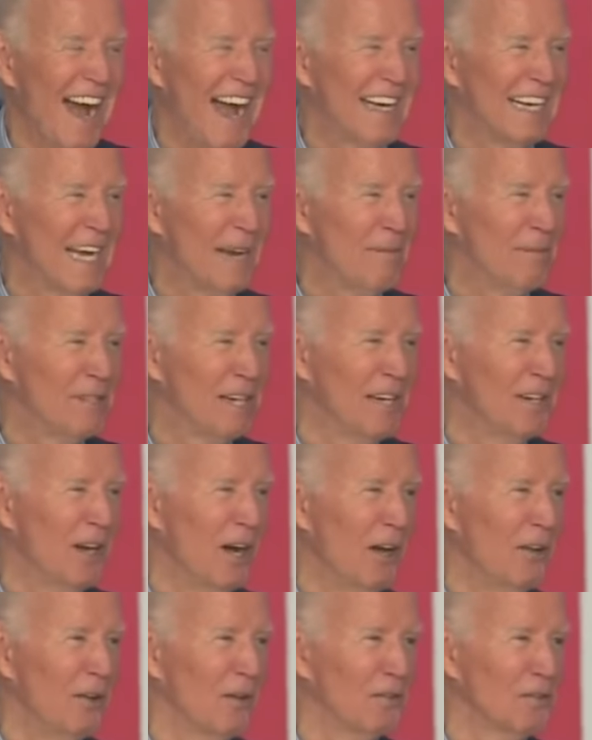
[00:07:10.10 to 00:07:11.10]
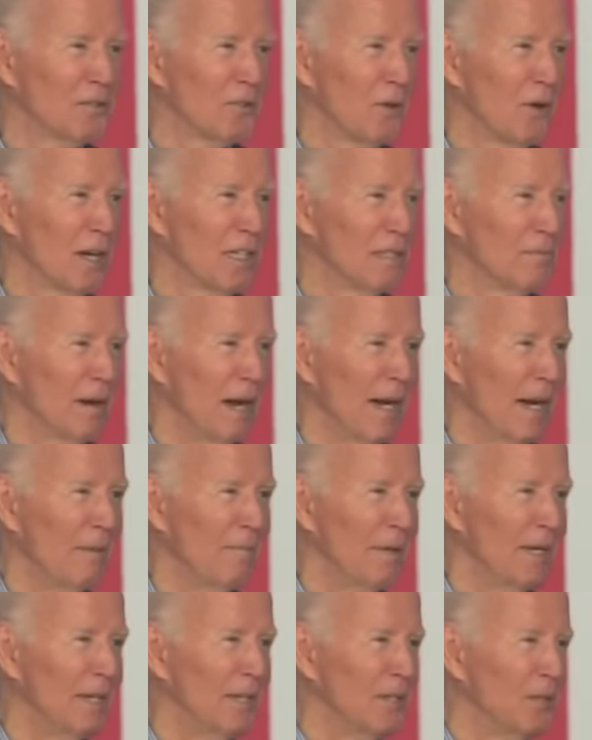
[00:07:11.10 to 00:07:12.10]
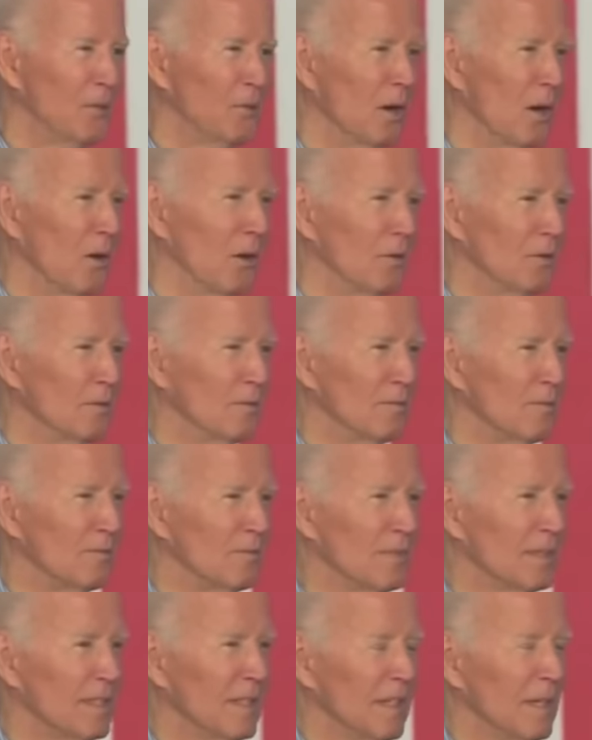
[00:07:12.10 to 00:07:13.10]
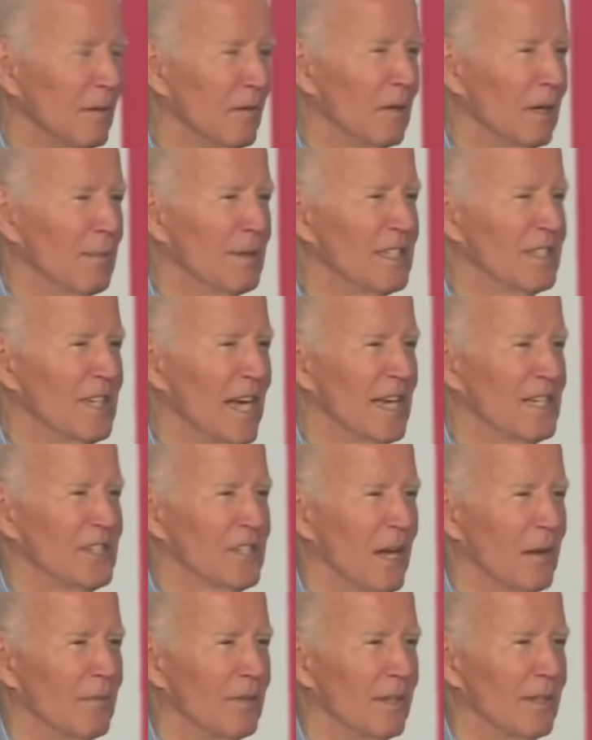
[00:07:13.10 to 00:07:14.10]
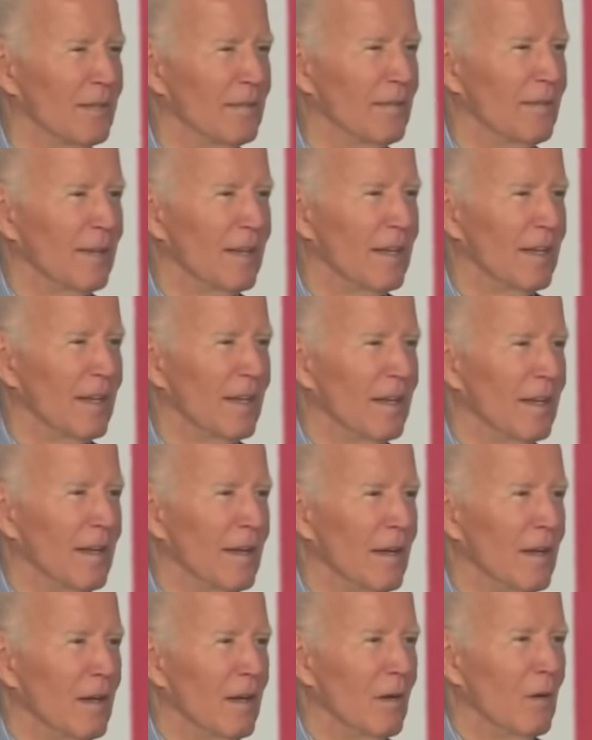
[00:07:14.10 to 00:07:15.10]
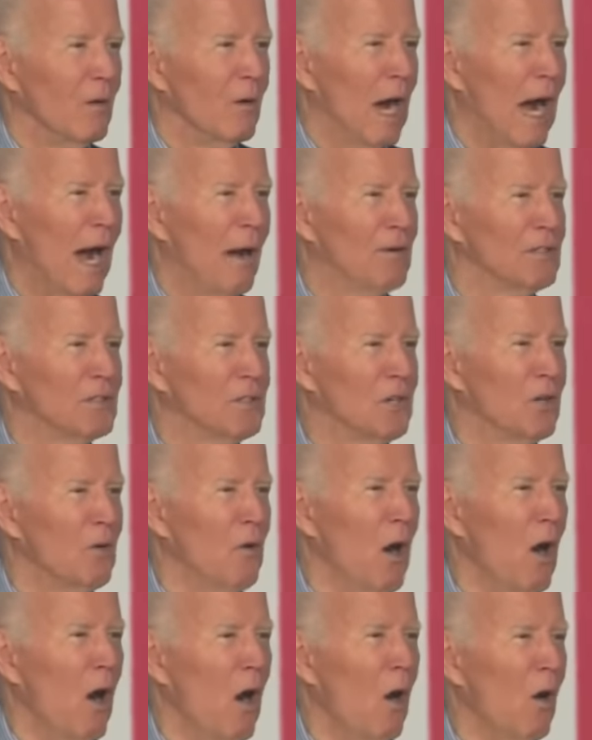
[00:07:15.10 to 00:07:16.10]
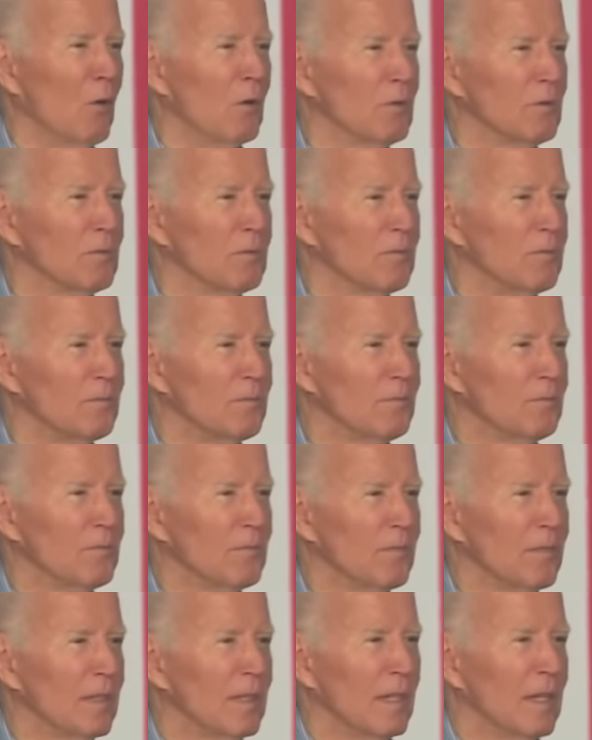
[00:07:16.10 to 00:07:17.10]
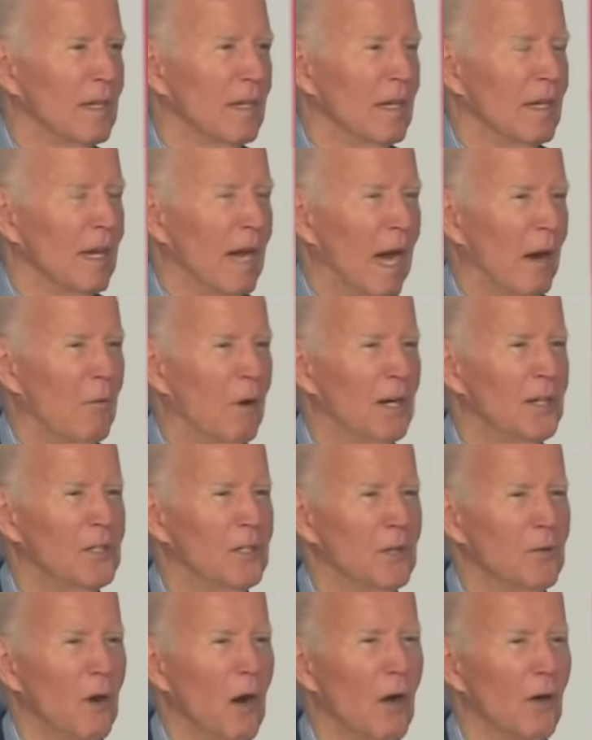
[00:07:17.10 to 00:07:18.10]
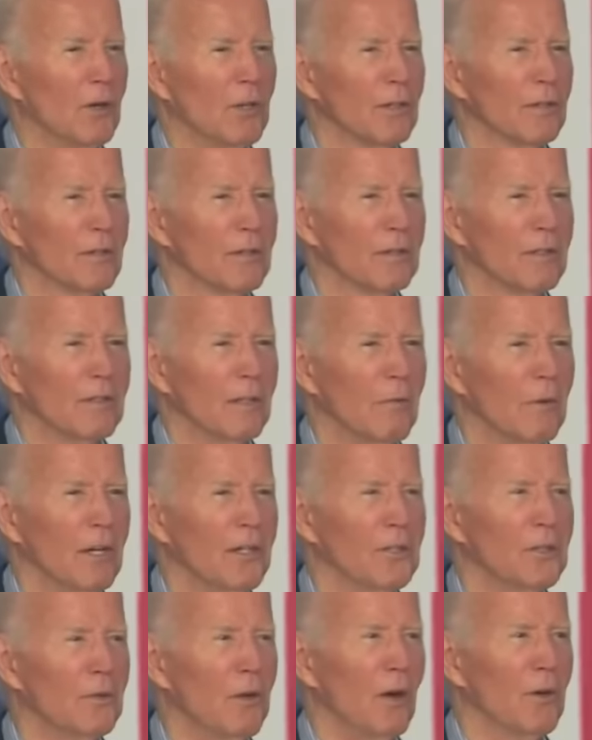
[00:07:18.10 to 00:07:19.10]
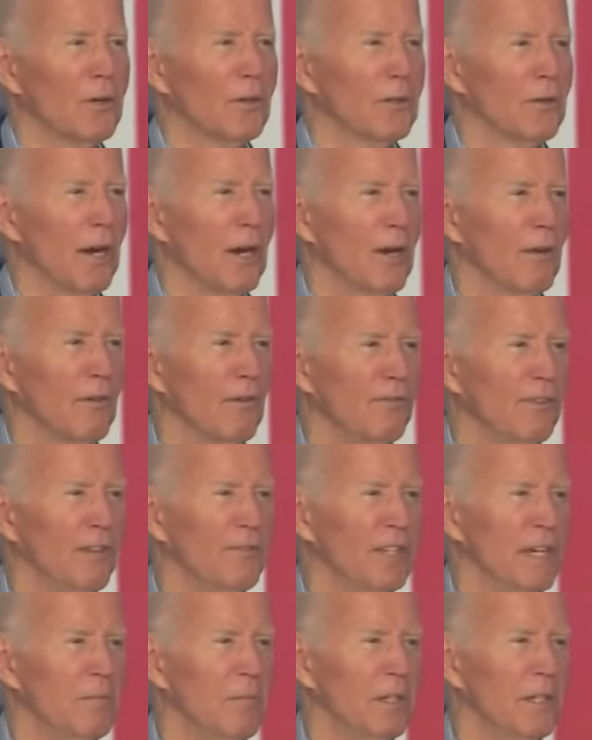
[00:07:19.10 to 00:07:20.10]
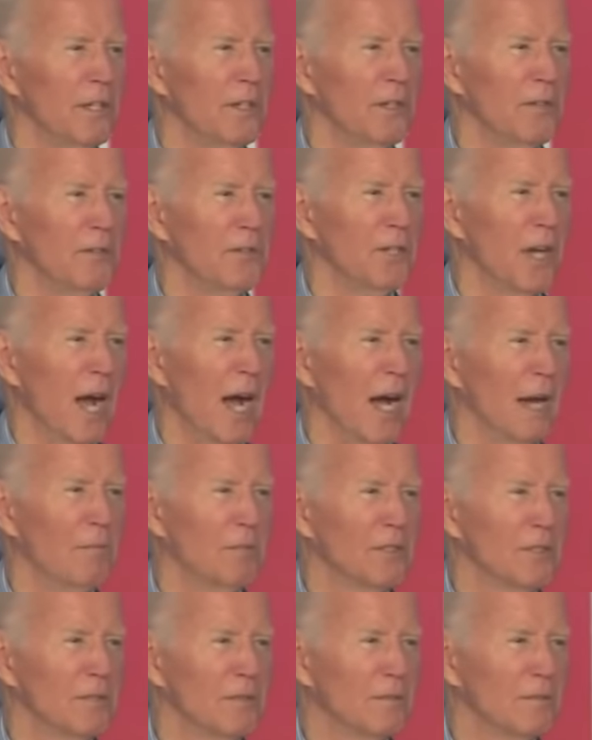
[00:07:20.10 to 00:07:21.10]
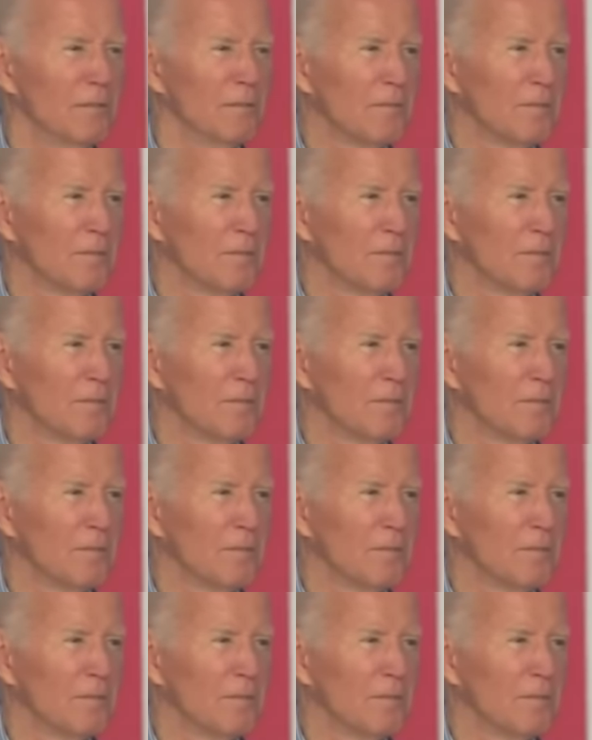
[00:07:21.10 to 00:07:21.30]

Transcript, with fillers: I keep seeing all those stories about I'm being too old. Let me say something. I was too old. I wasn't too old to, I wasn't too old to create over fifteen million new jobs.